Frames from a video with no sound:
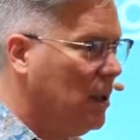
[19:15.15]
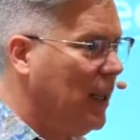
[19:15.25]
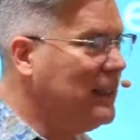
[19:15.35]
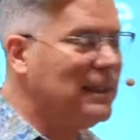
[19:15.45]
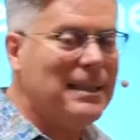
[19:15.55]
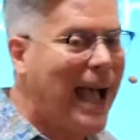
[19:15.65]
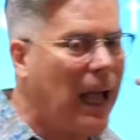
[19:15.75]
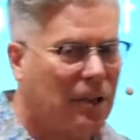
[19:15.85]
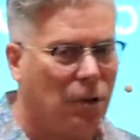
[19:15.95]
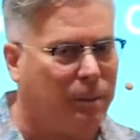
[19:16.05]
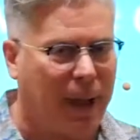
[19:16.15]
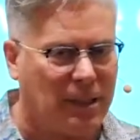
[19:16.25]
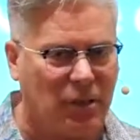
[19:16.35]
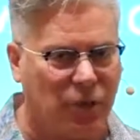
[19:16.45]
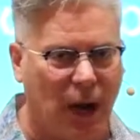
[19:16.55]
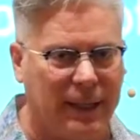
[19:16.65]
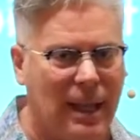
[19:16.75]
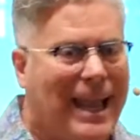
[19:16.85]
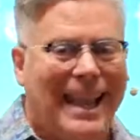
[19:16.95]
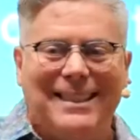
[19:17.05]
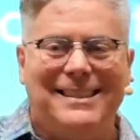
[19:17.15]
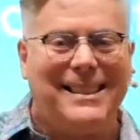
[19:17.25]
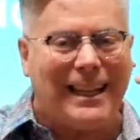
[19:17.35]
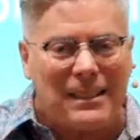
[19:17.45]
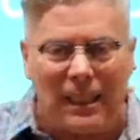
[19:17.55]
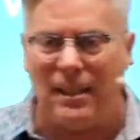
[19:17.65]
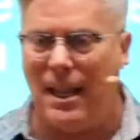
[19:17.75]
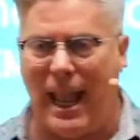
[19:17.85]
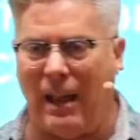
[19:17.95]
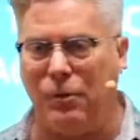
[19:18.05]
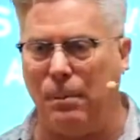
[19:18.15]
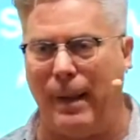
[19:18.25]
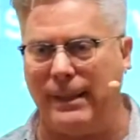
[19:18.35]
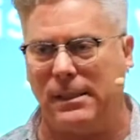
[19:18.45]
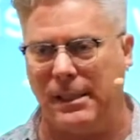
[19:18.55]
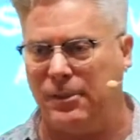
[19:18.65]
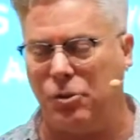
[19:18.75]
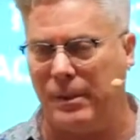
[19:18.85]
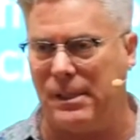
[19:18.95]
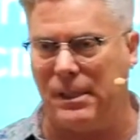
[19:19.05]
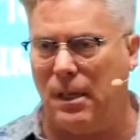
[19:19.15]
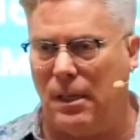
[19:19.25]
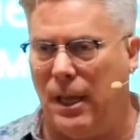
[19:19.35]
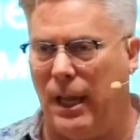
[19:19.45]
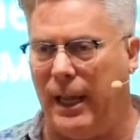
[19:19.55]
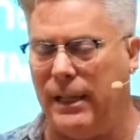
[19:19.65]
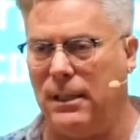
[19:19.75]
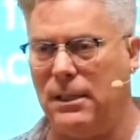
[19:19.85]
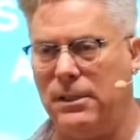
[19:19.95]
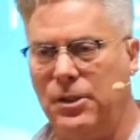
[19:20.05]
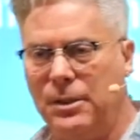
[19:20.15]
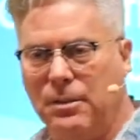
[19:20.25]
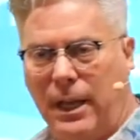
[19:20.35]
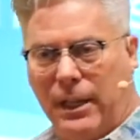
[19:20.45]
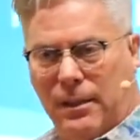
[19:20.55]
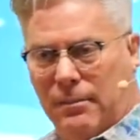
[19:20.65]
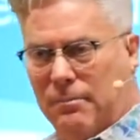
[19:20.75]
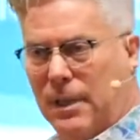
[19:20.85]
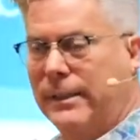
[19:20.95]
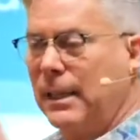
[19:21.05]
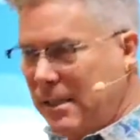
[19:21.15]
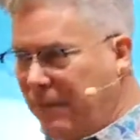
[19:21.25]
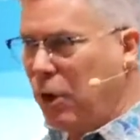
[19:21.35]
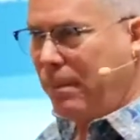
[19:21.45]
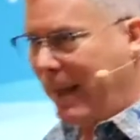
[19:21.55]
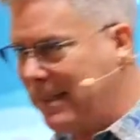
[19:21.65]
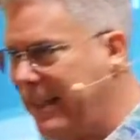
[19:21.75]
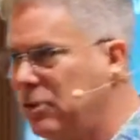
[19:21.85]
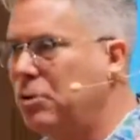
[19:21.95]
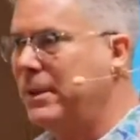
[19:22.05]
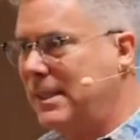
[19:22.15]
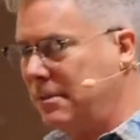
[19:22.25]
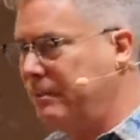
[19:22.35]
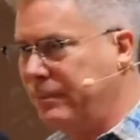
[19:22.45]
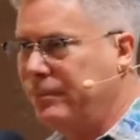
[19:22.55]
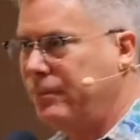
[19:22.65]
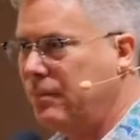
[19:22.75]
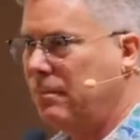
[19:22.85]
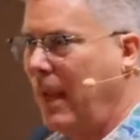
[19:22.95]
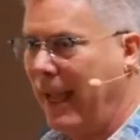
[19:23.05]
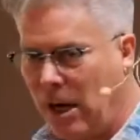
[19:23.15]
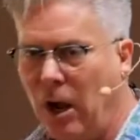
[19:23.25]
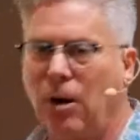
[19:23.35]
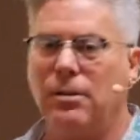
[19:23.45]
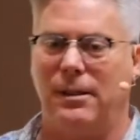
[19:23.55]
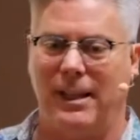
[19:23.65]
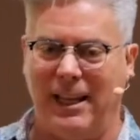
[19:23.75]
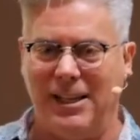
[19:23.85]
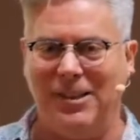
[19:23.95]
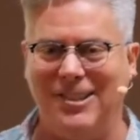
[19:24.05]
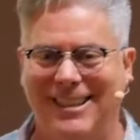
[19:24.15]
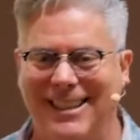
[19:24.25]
It's not your best friend. It doesn't have your best interest it doesn't have your best interest at heart. Thank you.